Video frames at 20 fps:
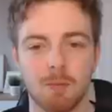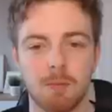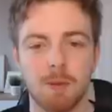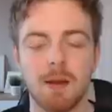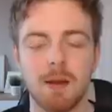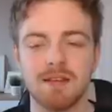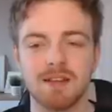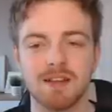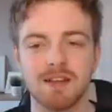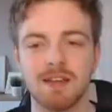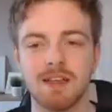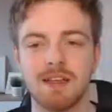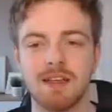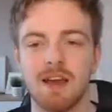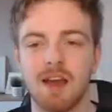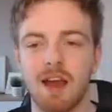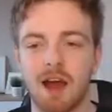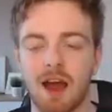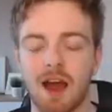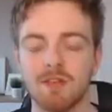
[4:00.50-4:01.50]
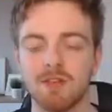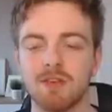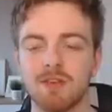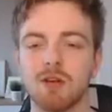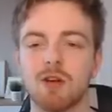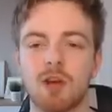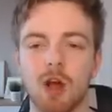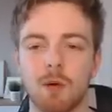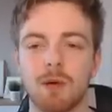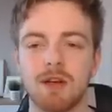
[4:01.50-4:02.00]
But basically,
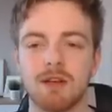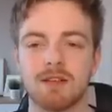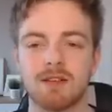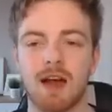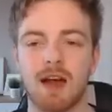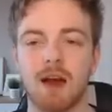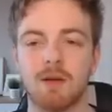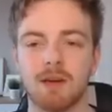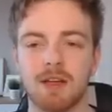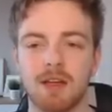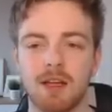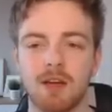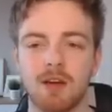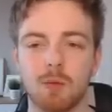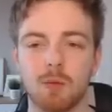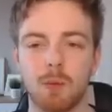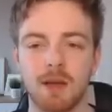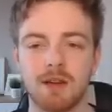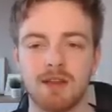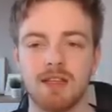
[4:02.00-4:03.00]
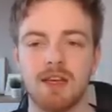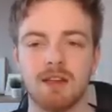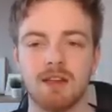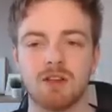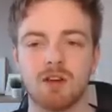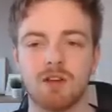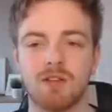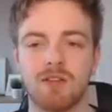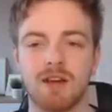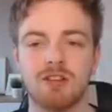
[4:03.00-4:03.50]
after going down here with the
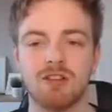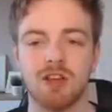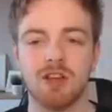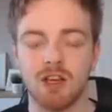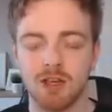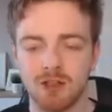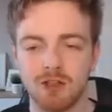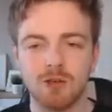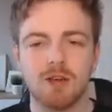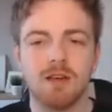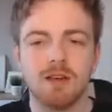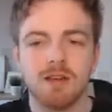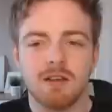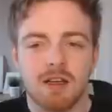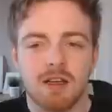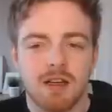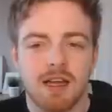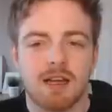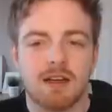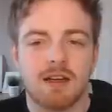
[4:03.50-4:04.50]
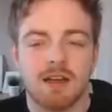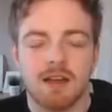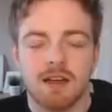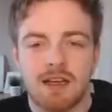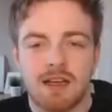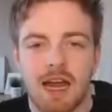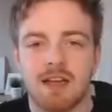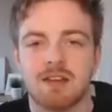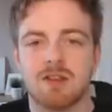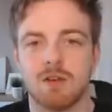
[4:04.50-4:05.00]
interface, you can
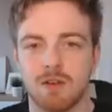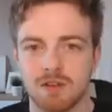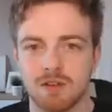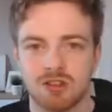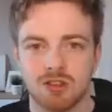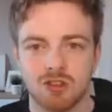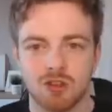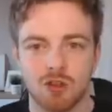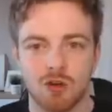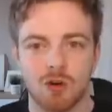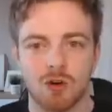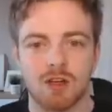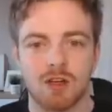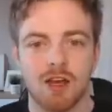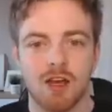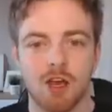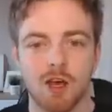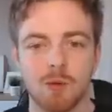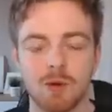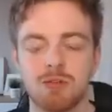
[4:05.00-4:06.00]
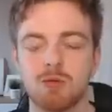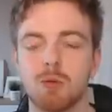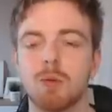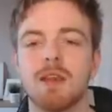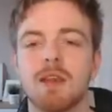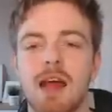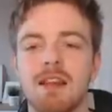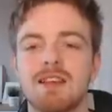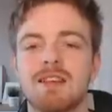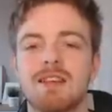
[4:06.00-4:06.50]
click get unstuck, which
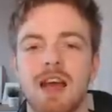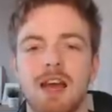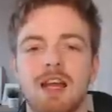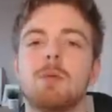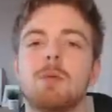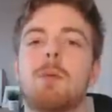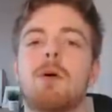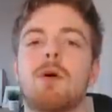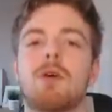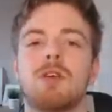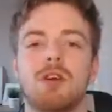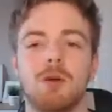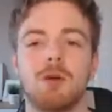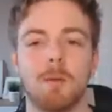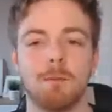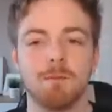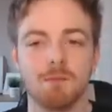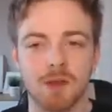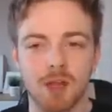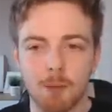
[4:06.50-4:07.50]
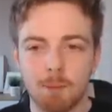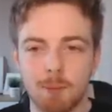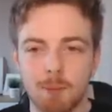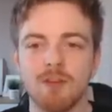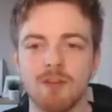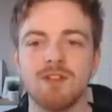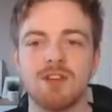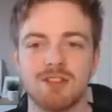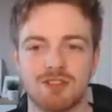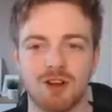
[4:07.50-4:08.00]
will then teleport you
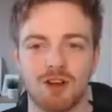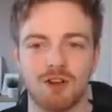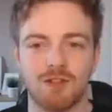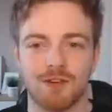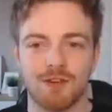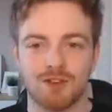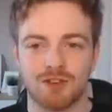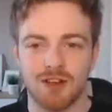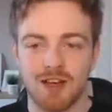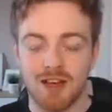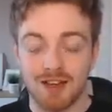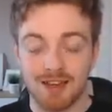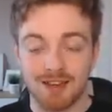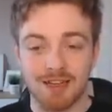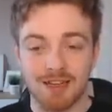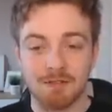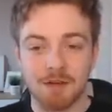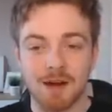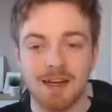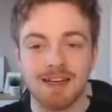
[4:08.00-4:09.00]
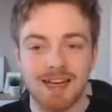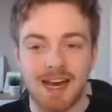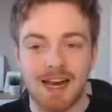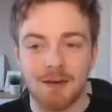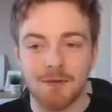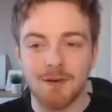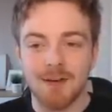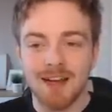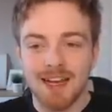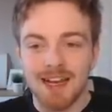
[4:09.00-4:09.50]
above the surface, like right
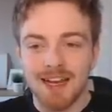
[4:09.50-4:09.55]
now,